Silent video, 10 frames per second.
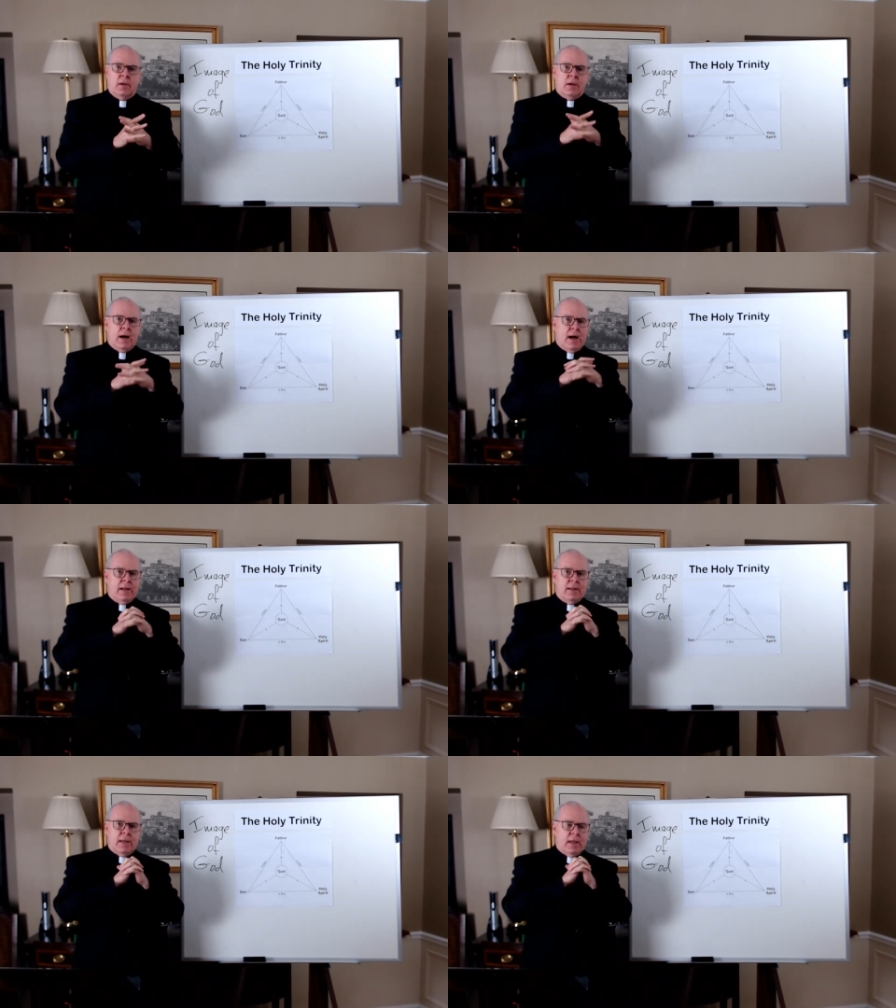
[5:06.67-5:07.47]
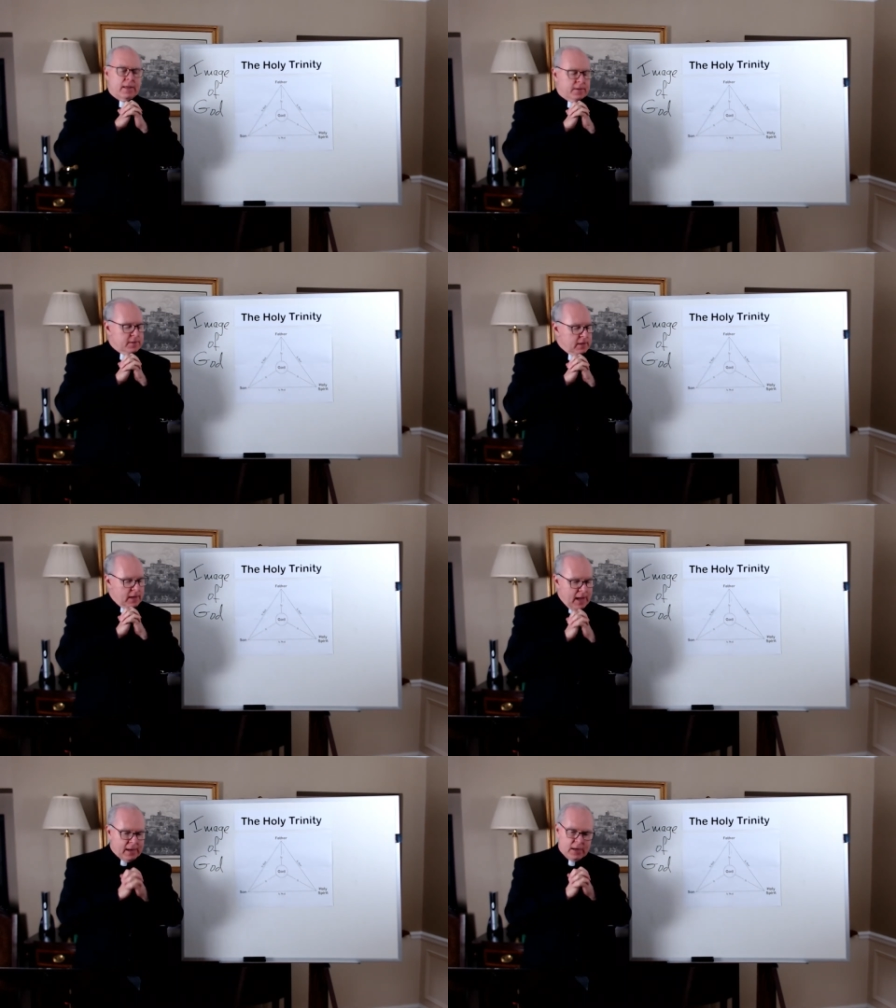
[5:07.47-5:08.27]
God is
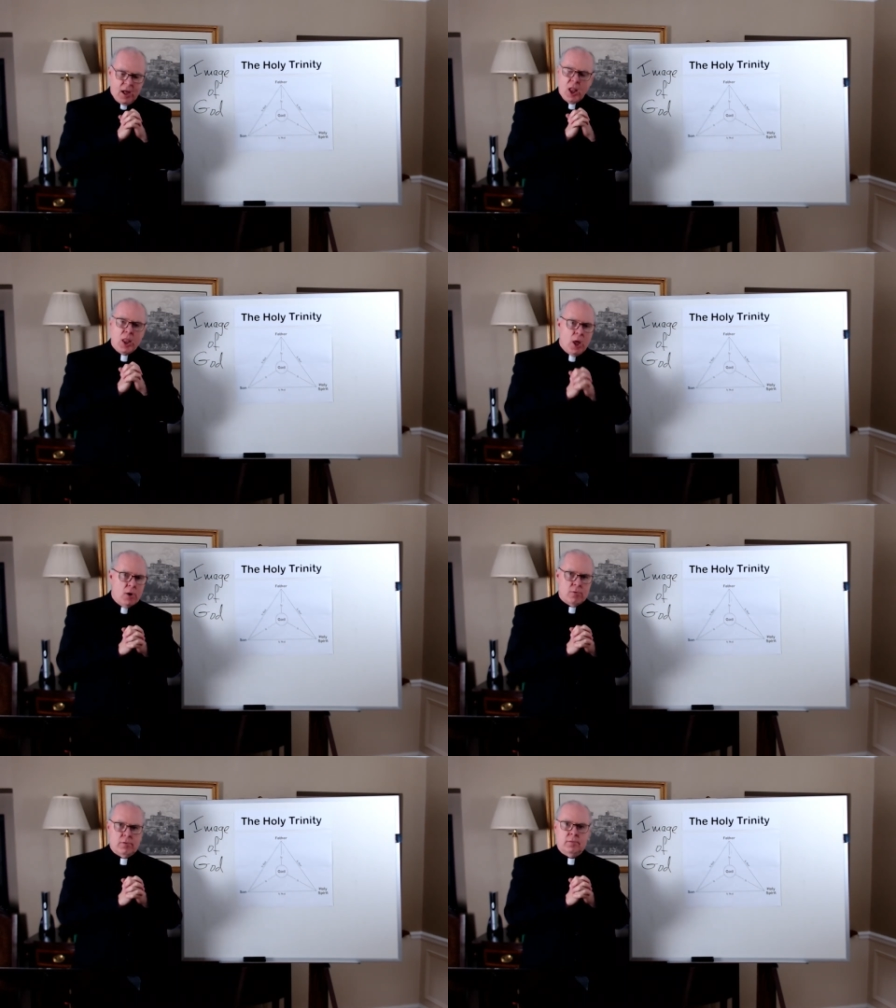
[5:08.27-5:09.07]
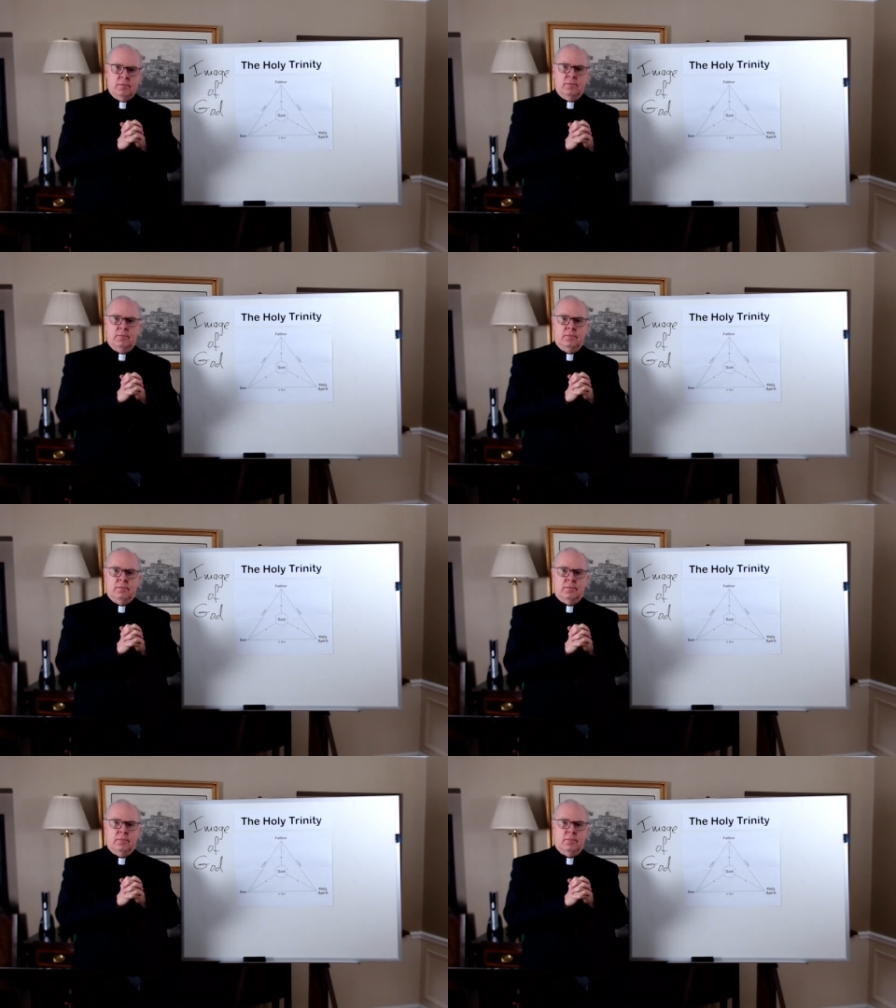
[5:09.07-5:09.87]
not alone.
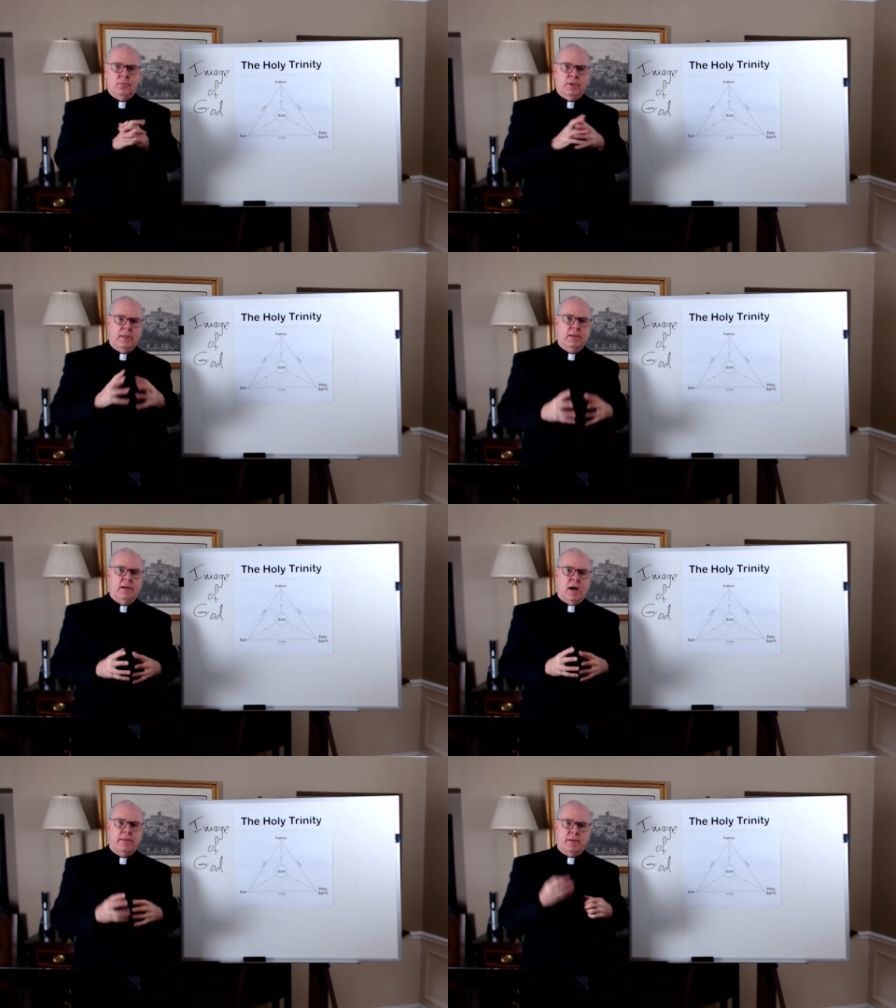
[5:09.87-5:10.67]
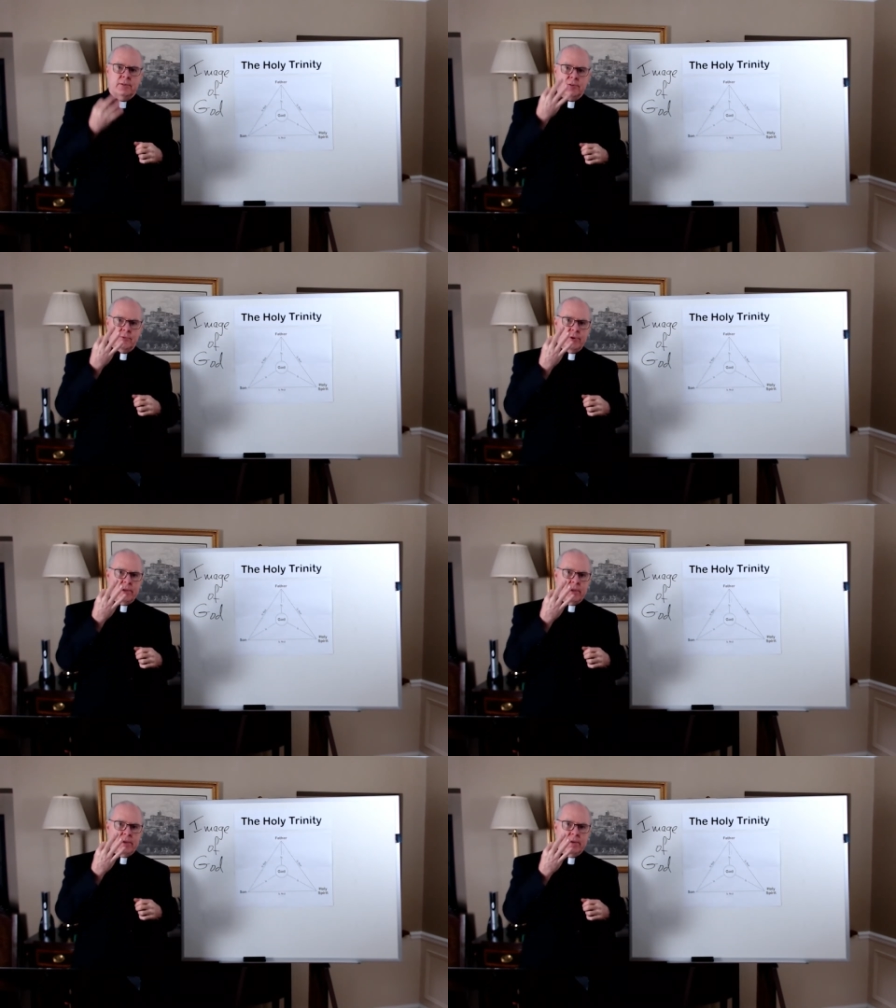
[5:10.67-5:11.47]
Within God, there's
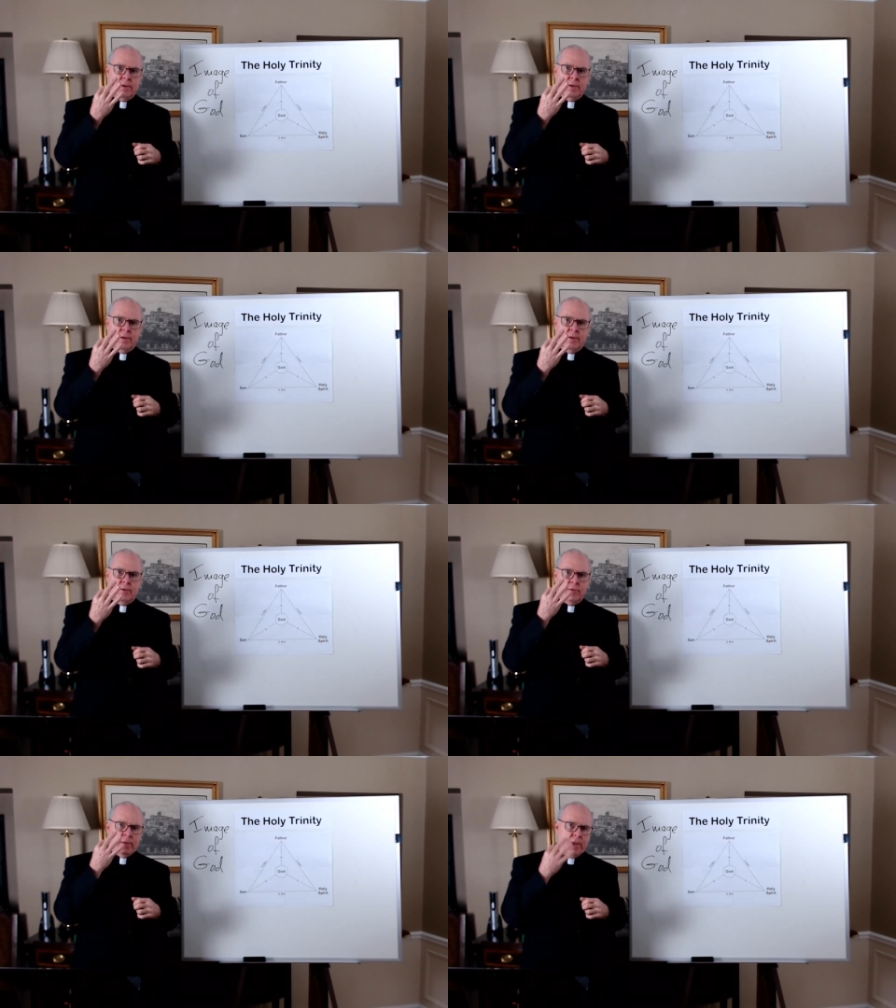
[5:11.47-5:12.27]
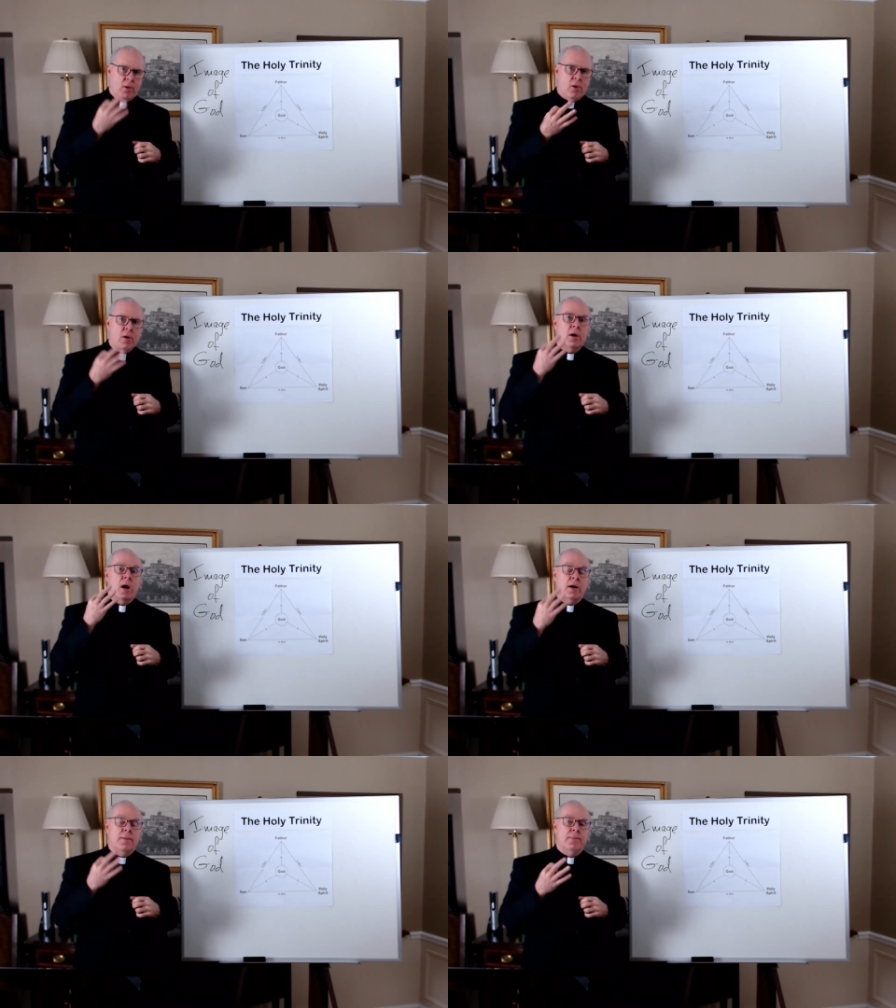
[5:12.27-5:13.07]
three. So they all
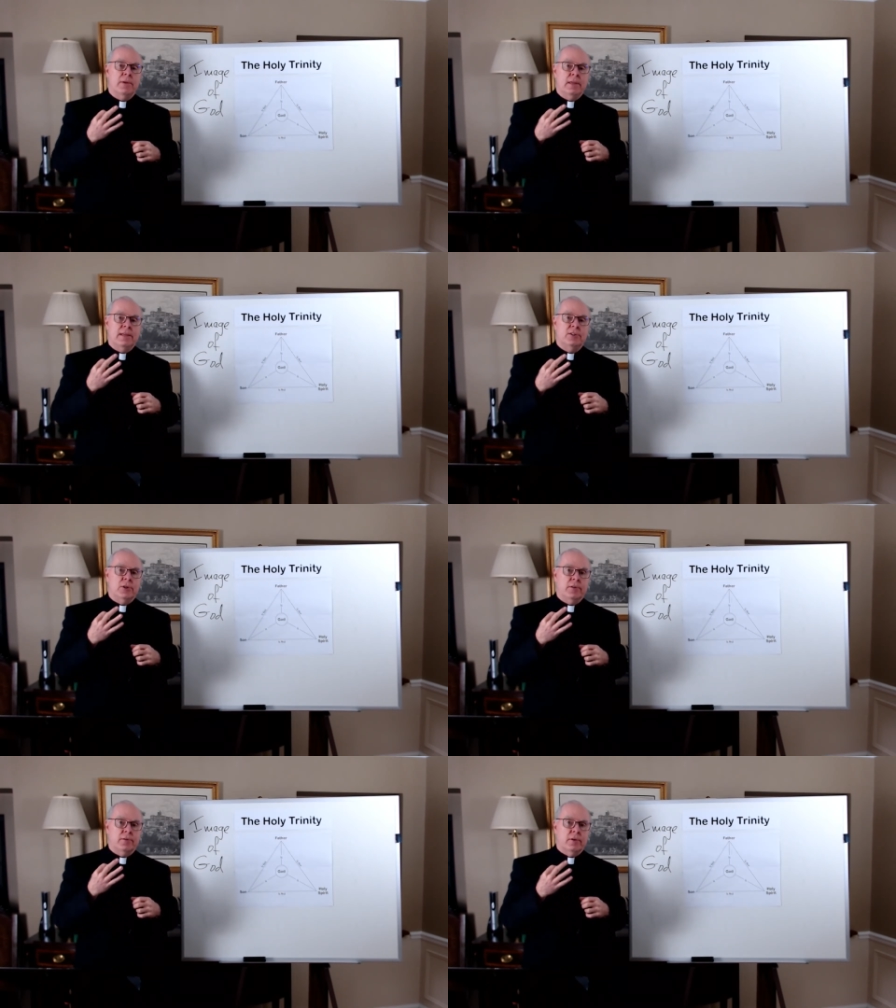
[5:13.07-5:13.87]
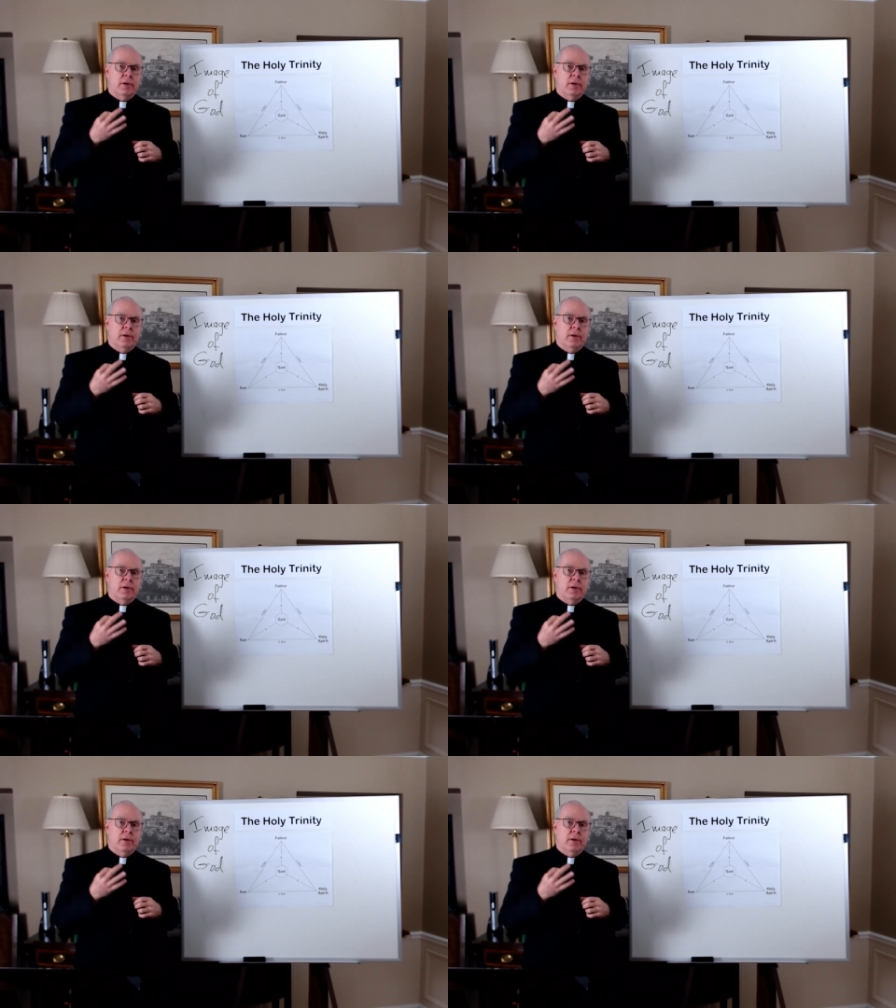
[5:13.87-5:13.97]
accompany each other.